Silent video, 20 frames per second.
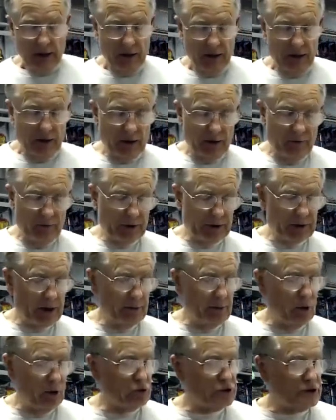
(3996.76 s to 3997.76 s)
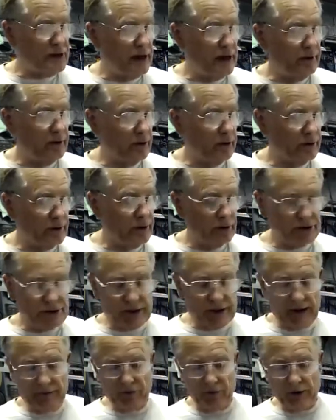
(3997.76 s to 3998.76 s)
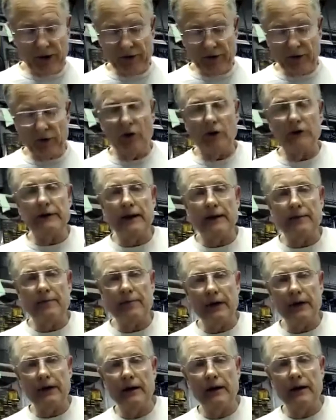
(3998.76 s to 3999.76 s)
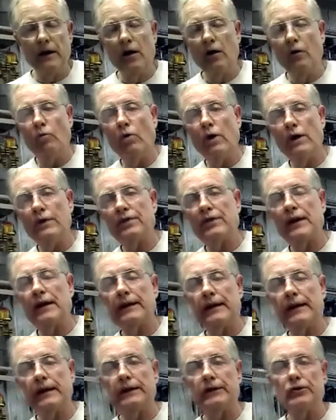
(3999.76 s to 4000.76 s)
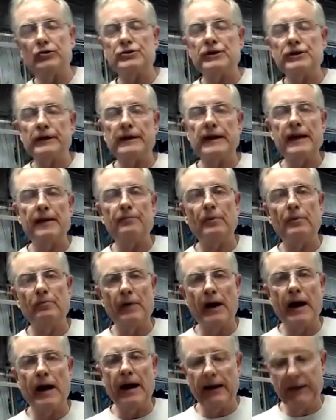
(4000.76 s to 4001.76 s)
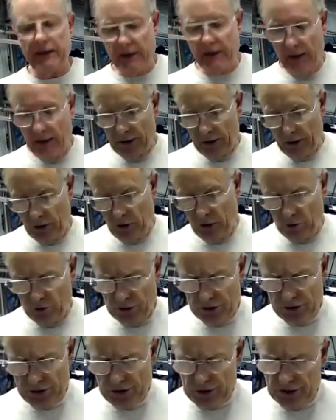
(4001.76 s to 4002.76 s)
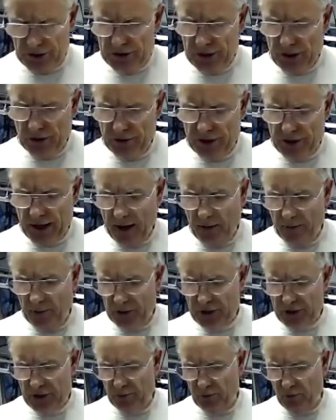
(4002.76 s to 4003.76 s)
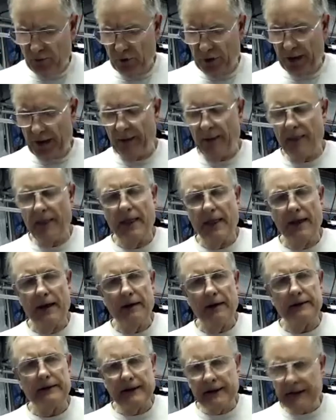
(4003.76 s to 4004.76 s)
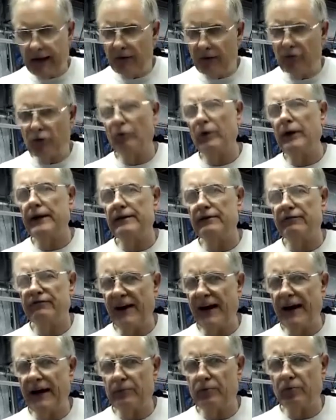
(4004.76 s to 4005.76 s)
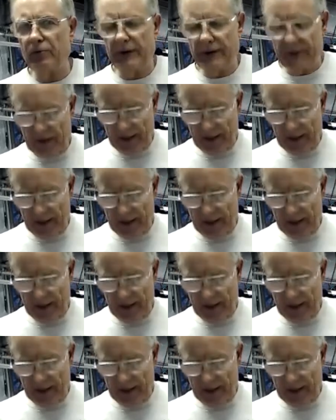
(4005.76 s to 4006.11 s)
uh, but they both say they're, they're safe for ethanol type thing. One thing that you should keep in mind, you know, it tells you how much to put in. Did you ever read the fine print